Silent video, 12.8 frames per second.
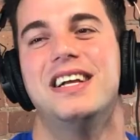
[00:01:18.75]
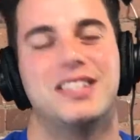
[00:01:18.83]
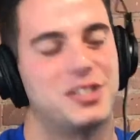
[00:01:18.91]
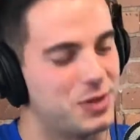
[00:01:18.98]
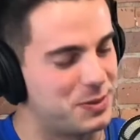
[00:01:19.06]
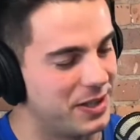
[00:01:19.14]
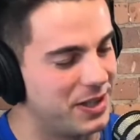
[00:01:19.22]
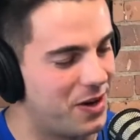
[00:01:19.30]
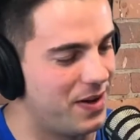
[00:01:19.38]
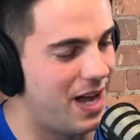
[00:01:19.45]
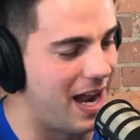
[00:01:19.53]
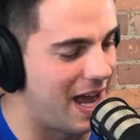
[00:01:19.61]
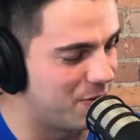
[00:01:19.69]
So what's been going
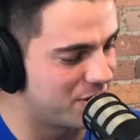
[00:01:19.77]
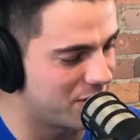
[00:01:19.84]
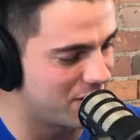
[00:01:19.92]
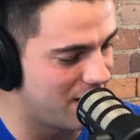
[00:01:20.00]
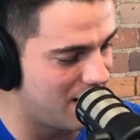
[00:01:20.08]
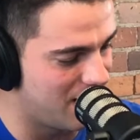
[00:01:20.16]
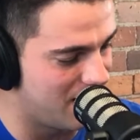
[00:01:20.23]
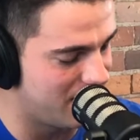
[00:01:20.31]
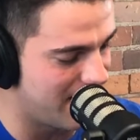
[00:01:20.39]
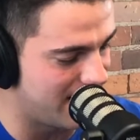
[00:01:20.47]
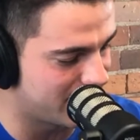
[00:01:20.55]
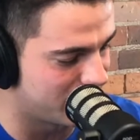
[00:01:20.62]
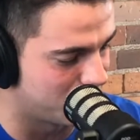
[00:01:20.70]
on? How was your
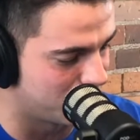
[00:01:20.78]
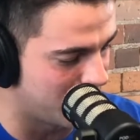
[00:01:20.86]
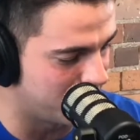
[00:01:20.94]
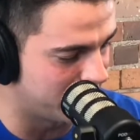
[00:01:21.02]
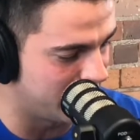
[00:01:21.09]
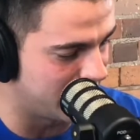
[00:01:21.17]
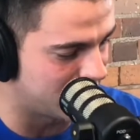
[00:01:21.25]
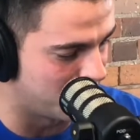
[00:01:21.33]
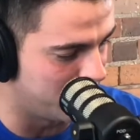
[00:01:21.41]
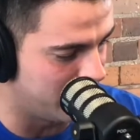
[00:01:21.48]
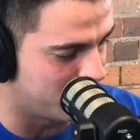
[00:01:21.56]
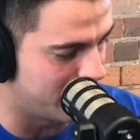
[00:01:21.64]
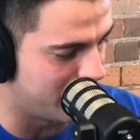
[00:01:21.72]
last couple days, a
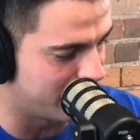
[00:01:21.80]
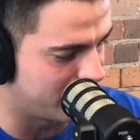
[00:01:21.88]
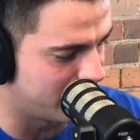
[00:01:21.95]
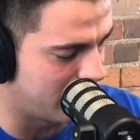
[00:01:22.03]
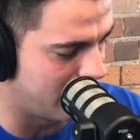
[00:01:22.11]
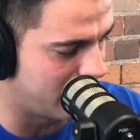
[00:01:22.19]
week, whatever, how